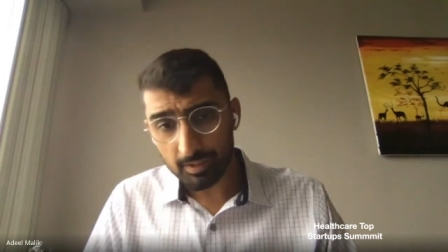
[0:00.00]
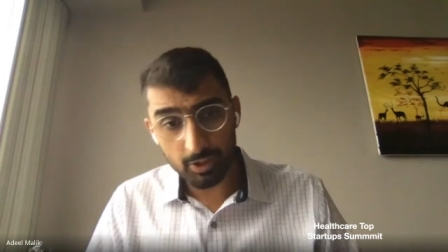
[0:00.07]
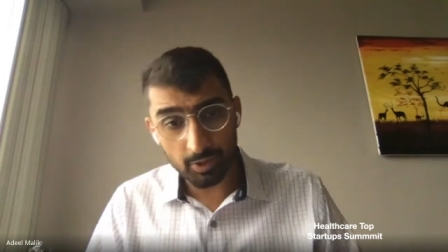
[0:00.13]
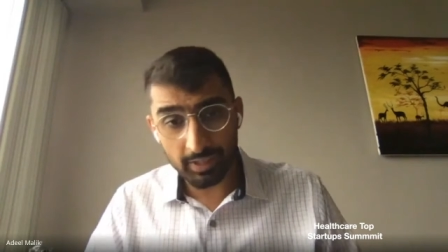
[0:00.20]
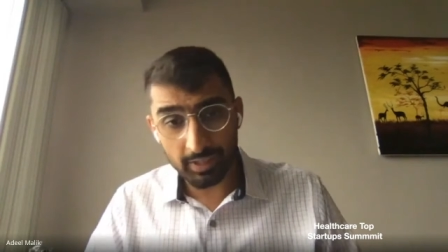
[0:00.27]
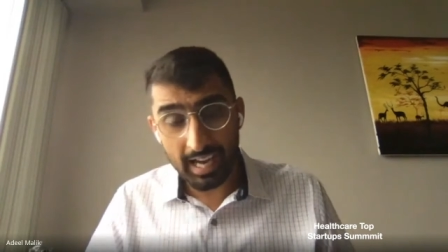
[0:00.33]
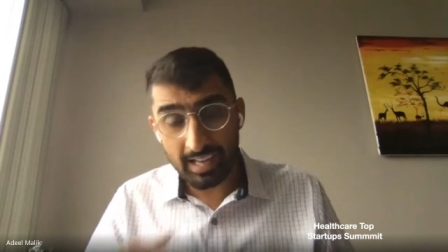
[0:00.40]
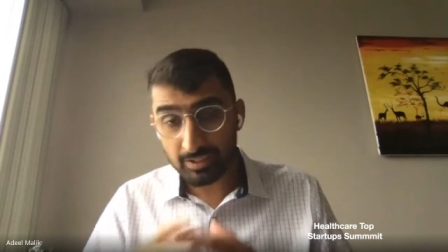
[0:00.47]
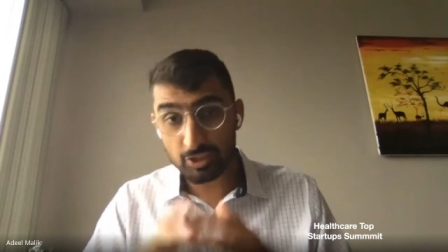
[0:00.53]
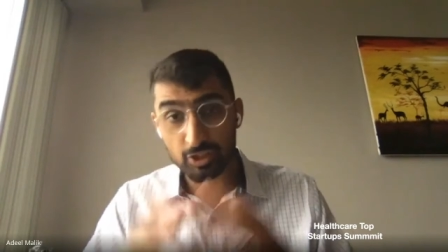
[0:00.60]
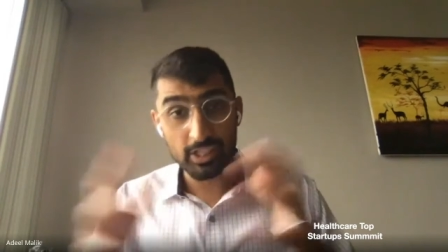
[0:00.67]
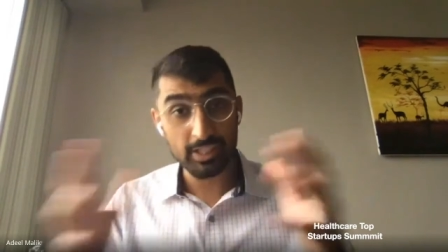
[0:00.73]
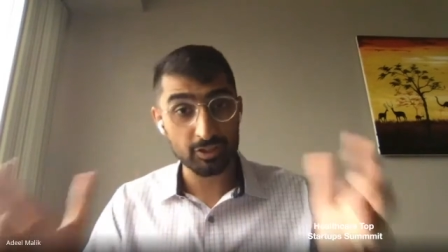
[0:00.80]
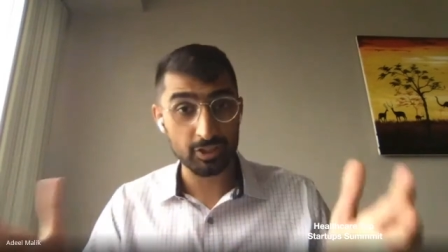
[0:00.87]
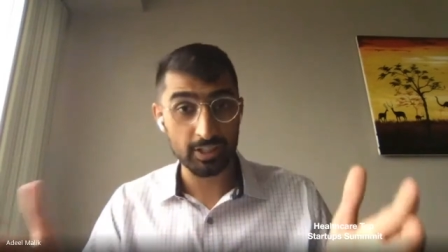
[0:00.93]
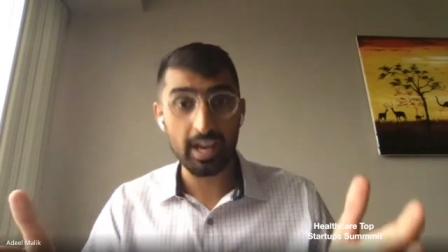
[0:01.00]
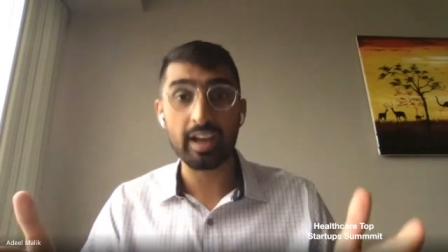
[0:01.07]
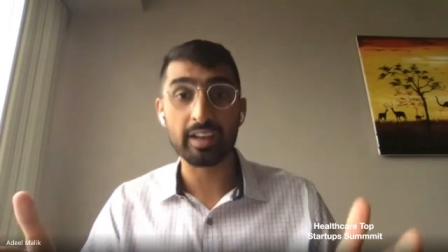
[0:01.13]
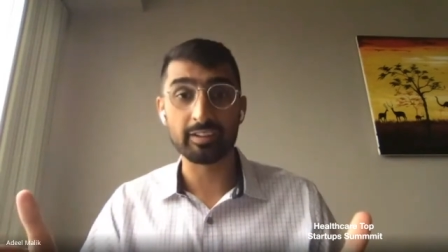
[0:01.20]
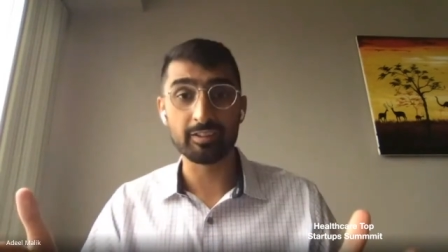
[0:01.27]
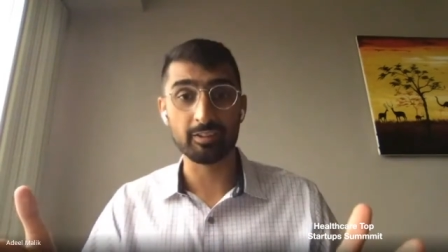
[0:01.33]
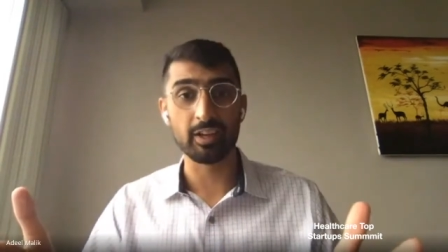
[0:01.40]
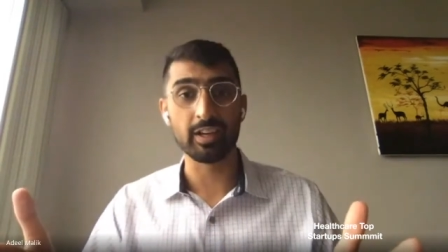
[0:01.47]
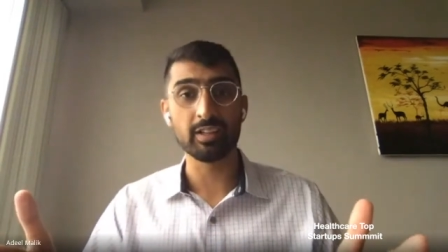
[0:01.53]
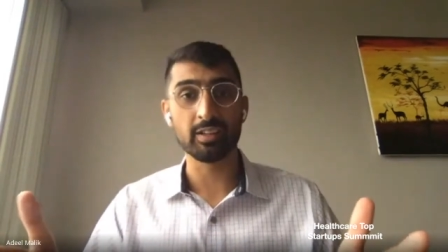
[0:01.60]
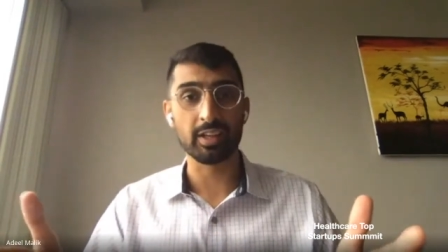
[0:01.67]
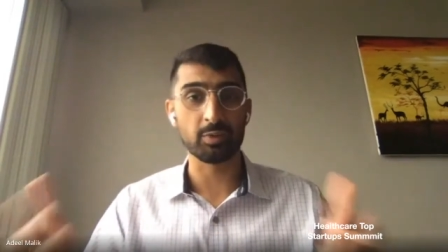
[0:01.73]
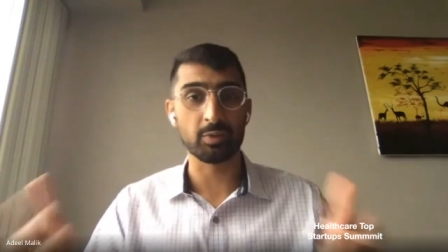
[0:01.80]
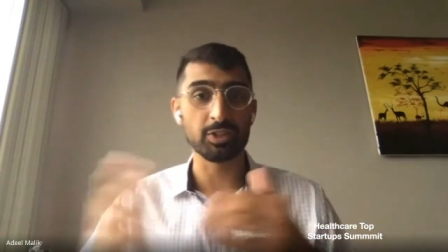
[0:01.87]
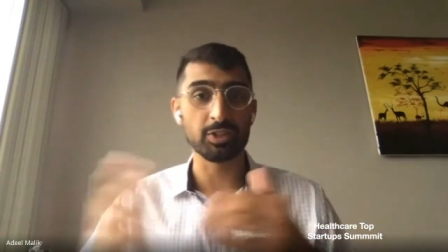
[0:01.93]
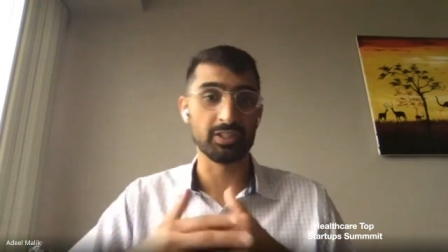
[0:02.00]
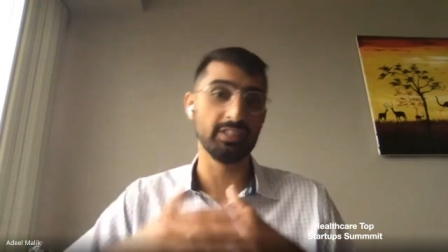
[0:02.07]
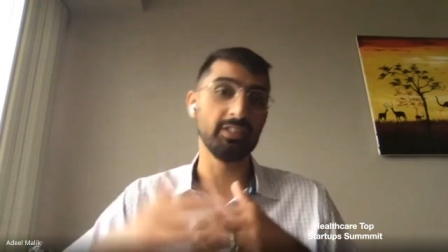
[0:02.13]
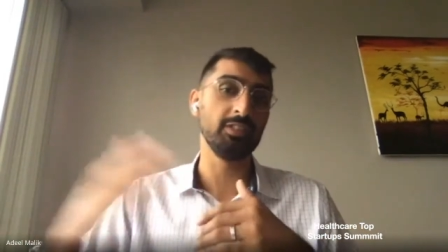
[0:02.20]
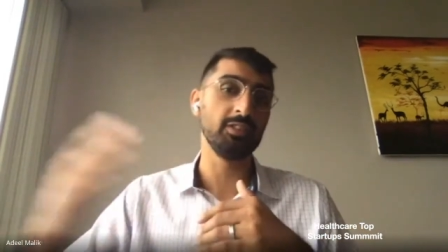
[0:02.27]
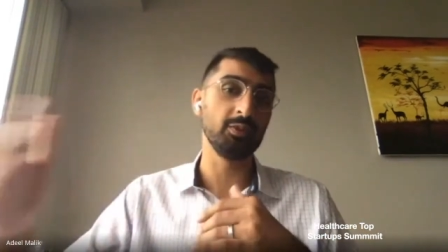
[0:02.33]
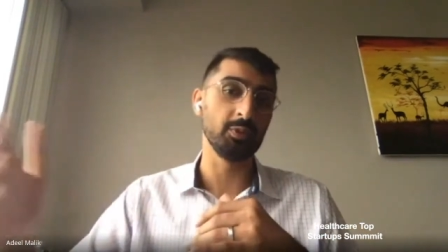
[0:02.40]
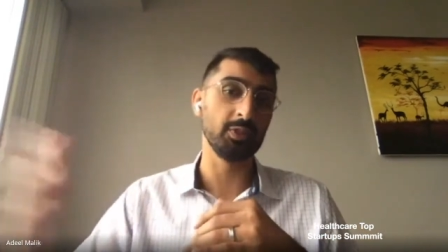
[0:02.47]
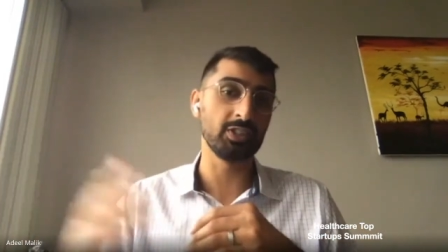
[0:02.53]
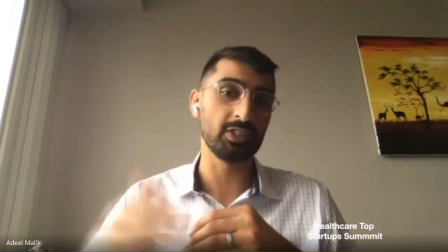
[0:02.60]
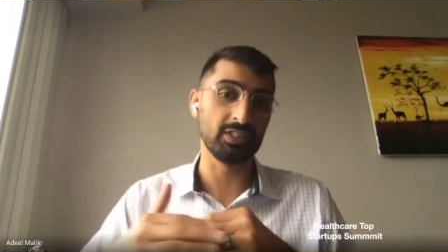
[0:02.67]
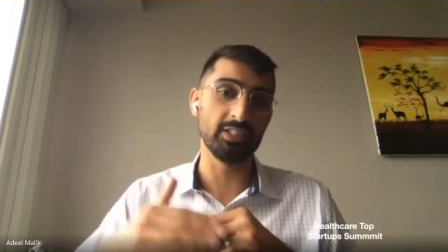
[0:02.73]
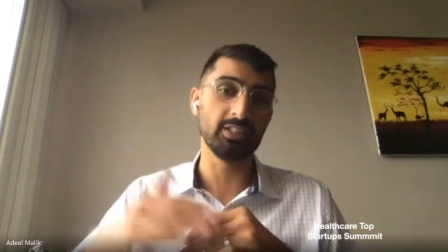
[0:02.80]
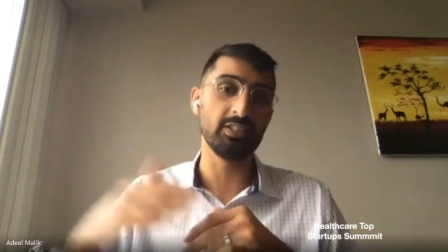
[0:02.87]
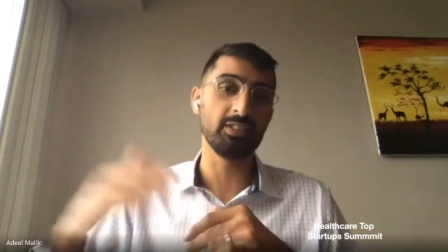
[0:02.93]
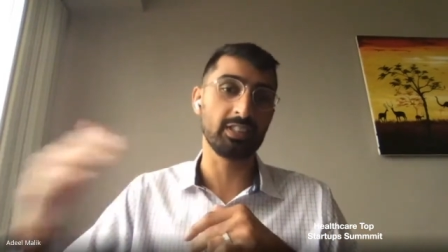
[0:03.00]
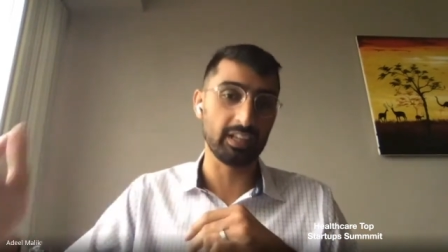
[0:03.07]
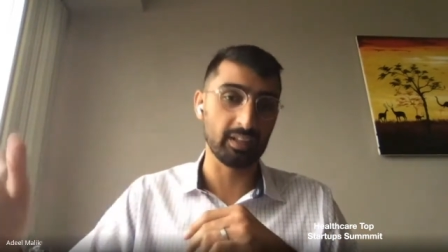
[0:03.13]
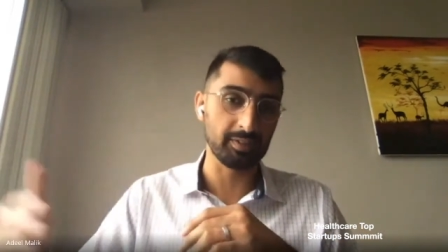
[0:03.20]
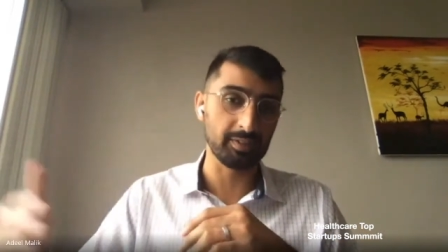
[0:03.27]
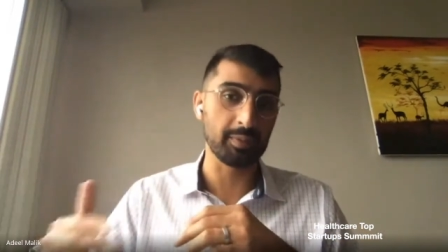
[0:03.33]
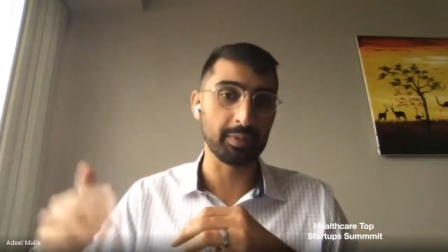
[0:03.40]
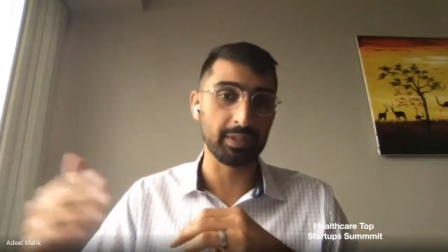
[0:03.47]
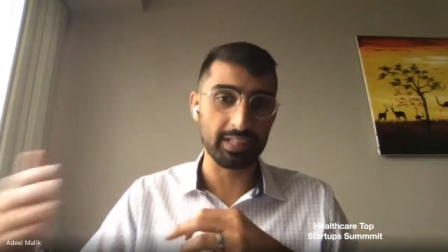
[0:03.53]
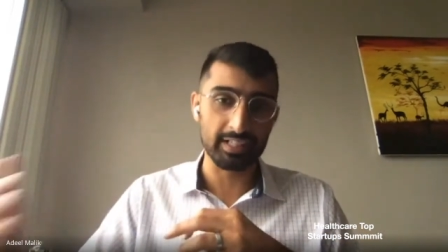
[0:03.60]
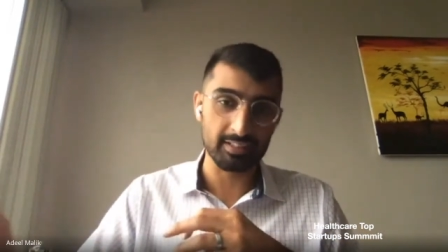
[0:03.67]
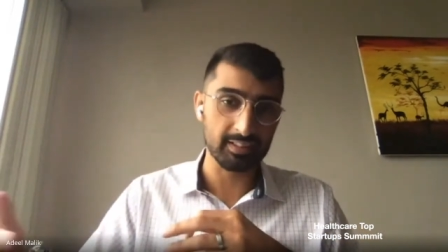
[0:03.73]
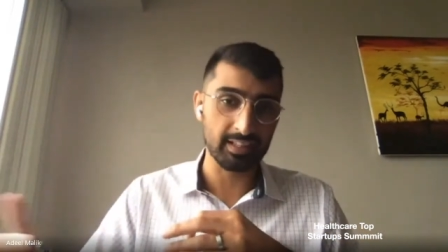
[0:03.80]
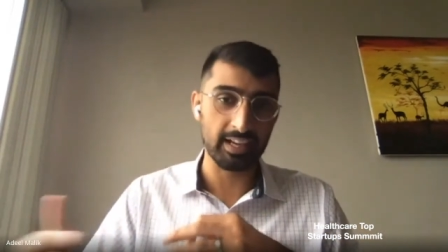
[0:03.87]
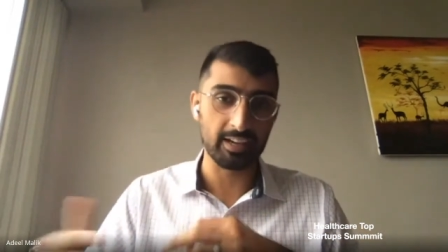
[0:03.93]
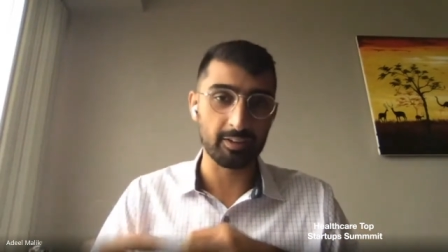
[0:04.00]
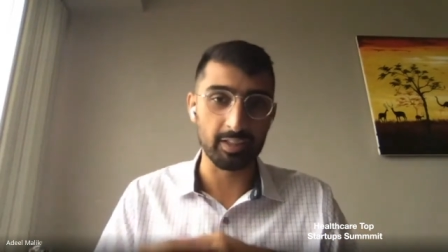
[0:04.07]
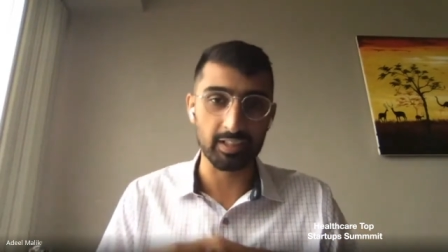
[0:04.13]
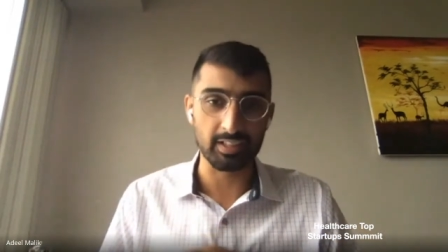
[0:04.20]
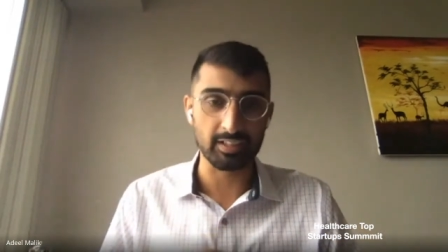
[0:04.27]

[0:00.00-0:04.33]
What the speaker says: So it hasn't changed yet, right? Like we're still kind of up against that, right?